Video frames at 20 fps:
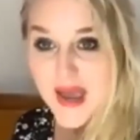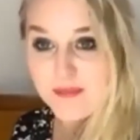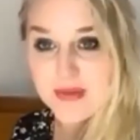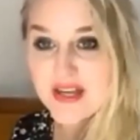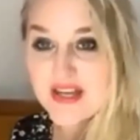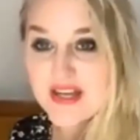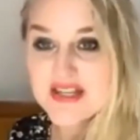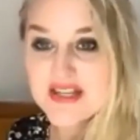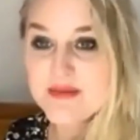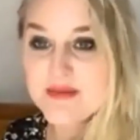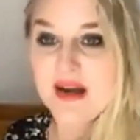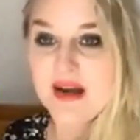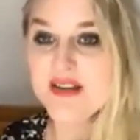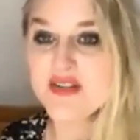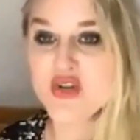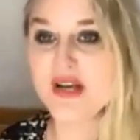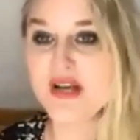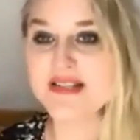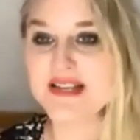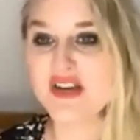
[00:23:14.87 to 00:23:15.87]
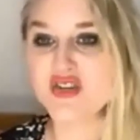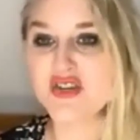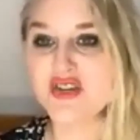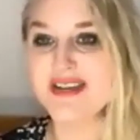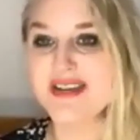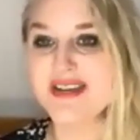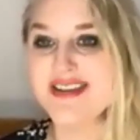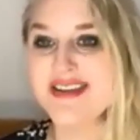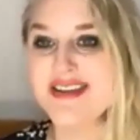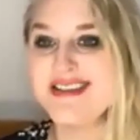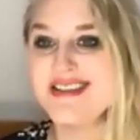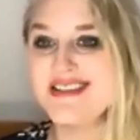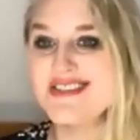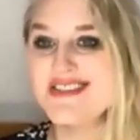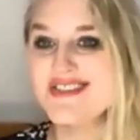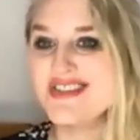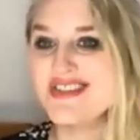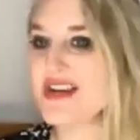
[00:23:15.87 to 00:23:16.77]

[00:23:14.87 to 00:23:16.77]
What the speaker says: because monetization is just